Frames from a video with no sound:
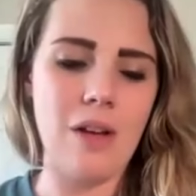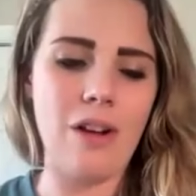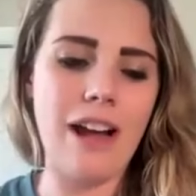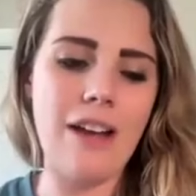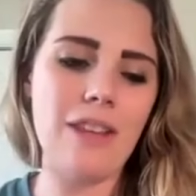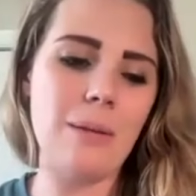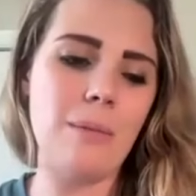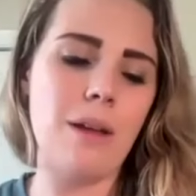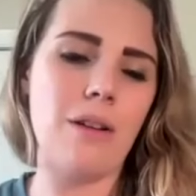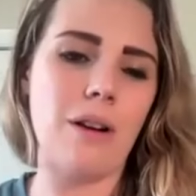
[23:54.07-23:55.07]
Our Heavenly
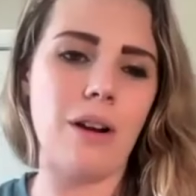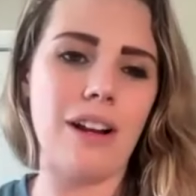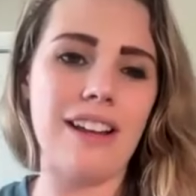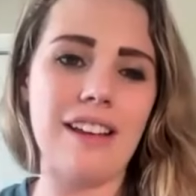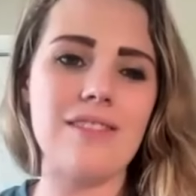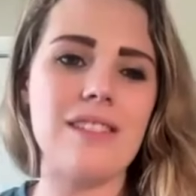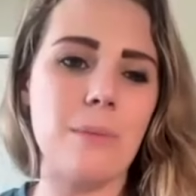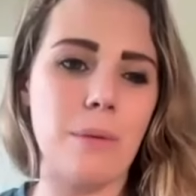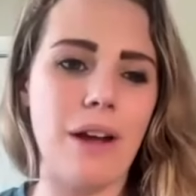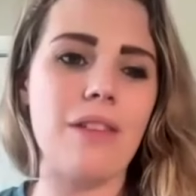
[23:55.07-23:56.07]
Mother gives the
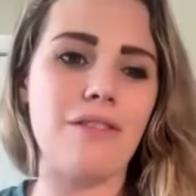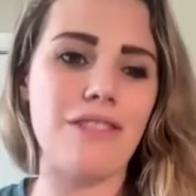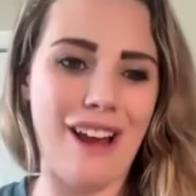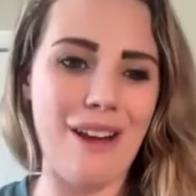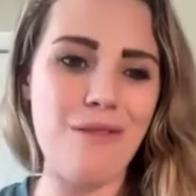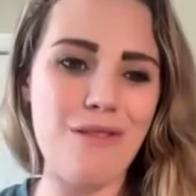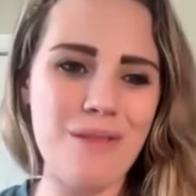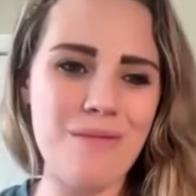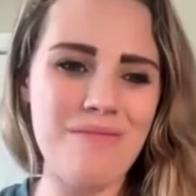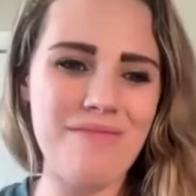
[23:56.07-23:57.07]
breath of life
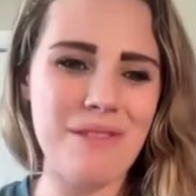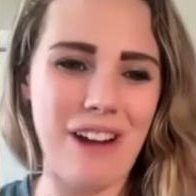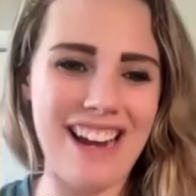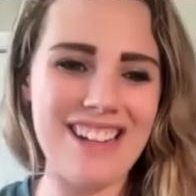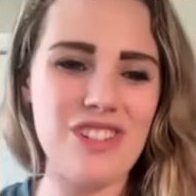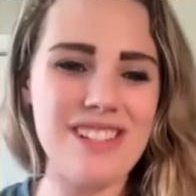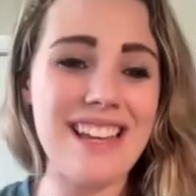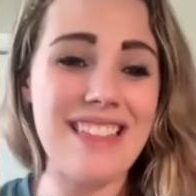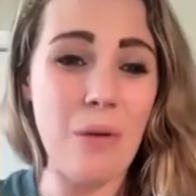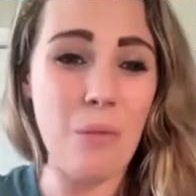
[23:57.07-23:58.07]
right? Just
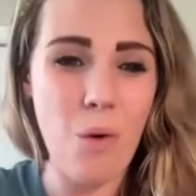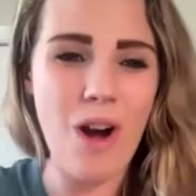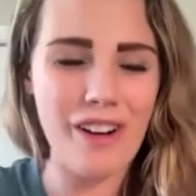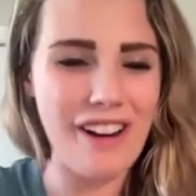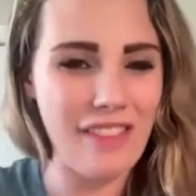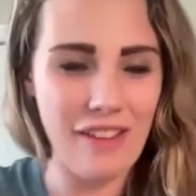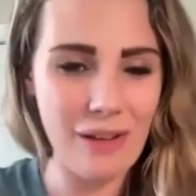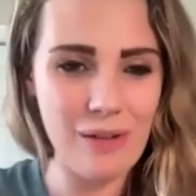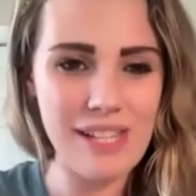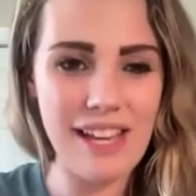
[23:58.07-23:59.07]
like that water. I love how
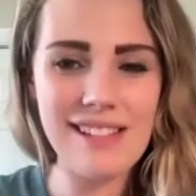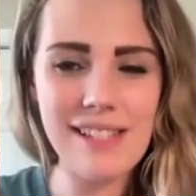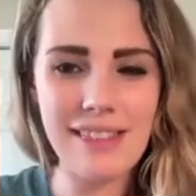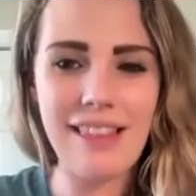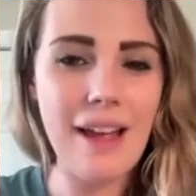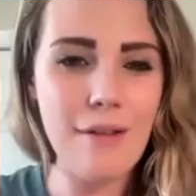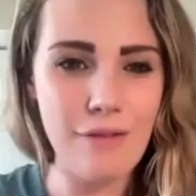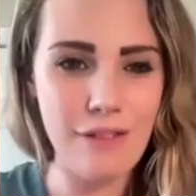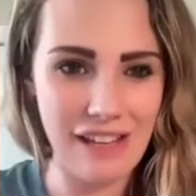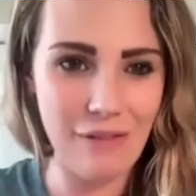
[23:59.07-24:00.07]
you said it's
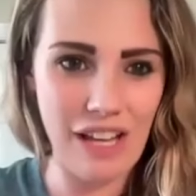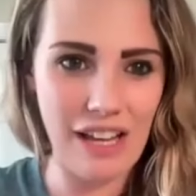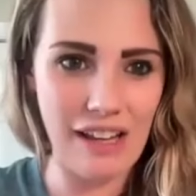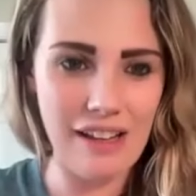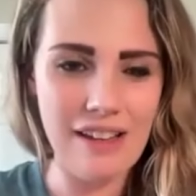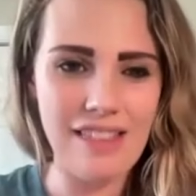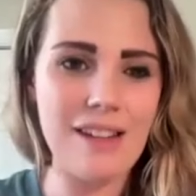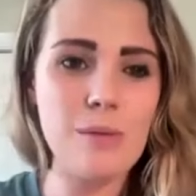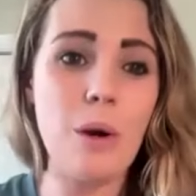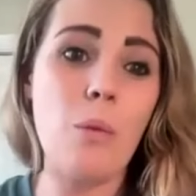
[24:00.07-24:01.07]
life giving. That is what